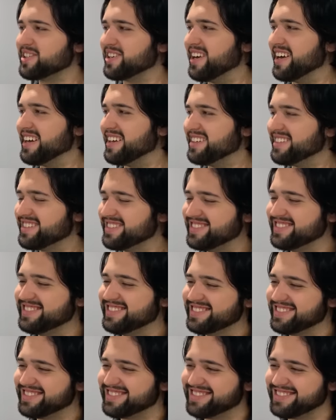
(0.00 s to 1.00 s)
Great.
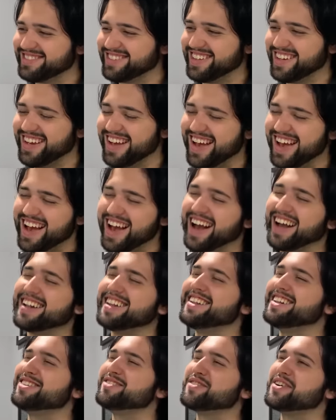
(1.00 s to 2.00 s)
I
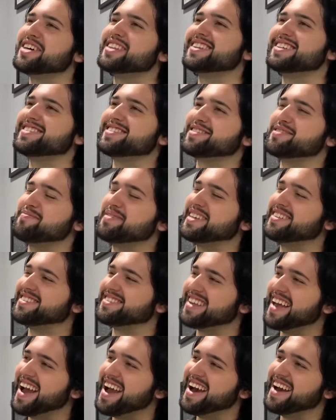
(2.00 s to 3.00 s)
didn't want this to be
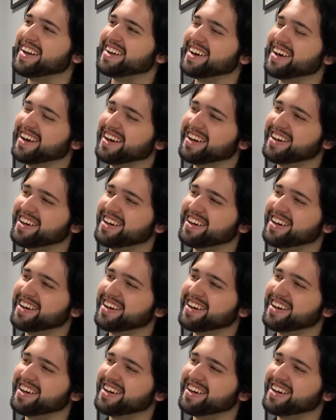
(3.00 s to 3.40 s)
sad.